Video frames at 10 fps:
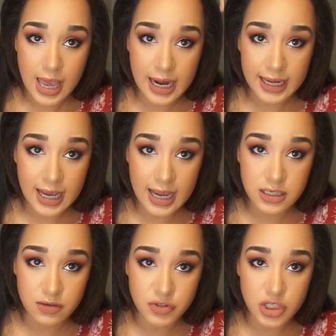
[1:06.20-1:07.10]
and I
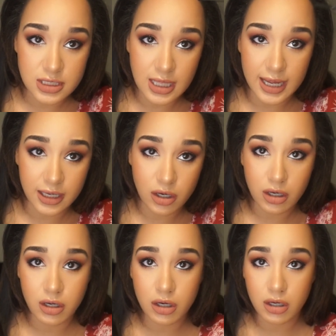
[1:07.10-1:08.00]
kind of just like
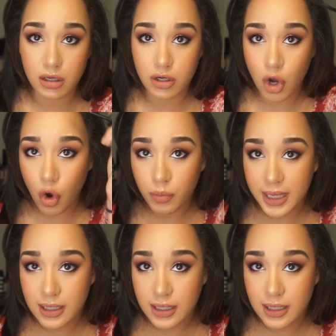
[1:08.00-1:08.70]
comb